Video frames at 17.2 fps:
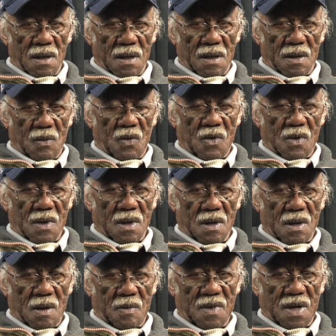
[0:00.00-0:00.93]
the war and
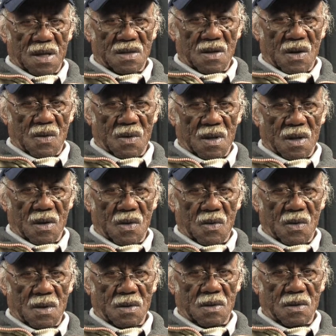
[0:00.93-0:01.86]
combat zone and
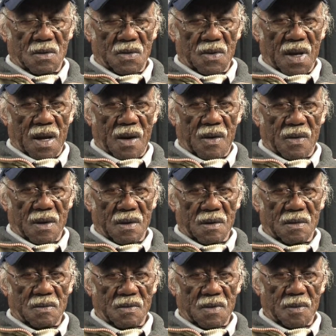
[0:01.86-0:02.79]
going through
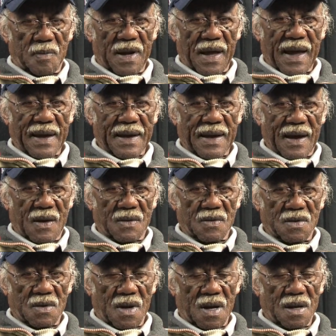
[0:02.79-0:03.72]
areas with
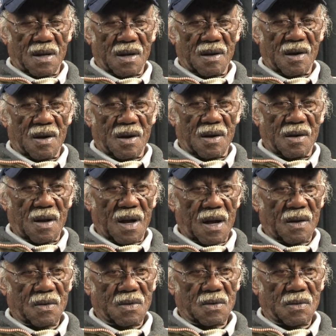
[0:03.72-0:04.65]
blackouts. You had to learn
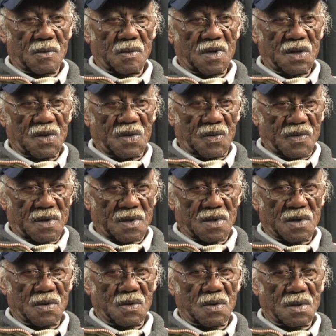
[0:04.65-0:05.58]
how to maneuver
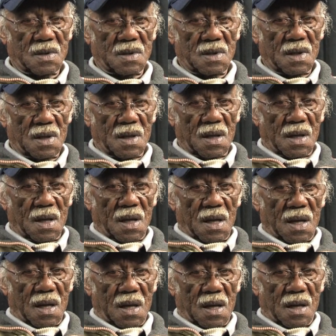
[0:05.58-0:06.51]
through
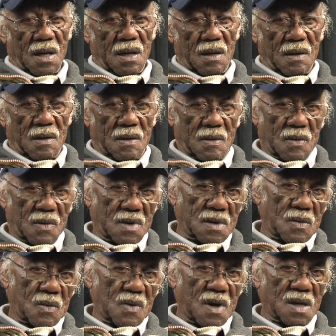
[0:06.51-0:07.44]
and what
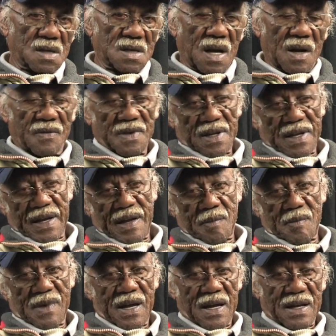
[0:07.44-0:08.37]
to watch out for
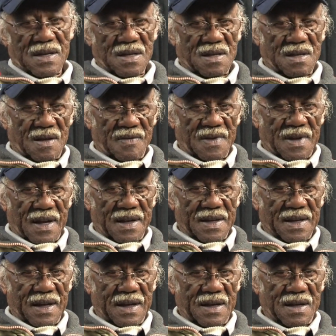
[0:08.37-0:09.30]
landmines and stuff like
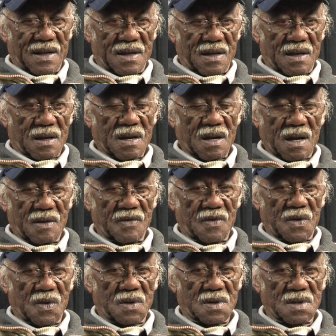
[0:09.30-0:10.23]
that, and the
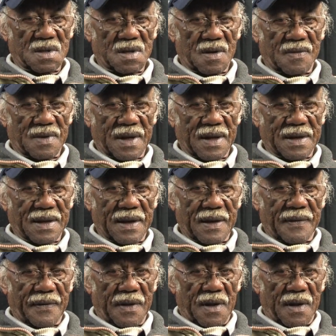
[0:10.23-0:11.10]
convoys and stuff like that.